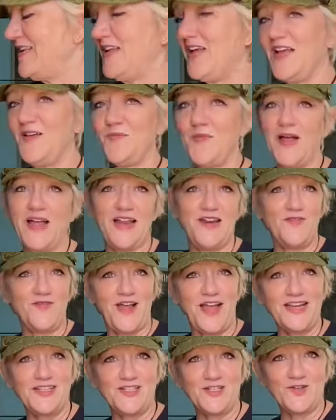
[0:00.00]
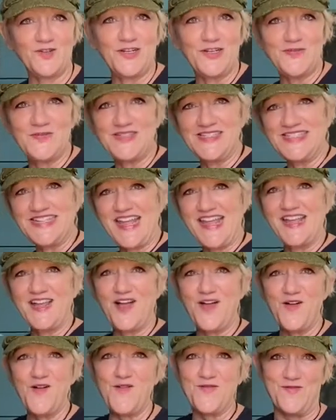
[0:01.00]
a pint of ice cream to take
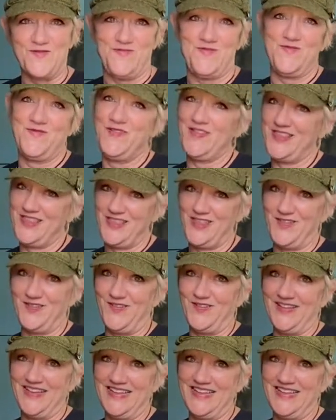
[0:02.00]
home with you.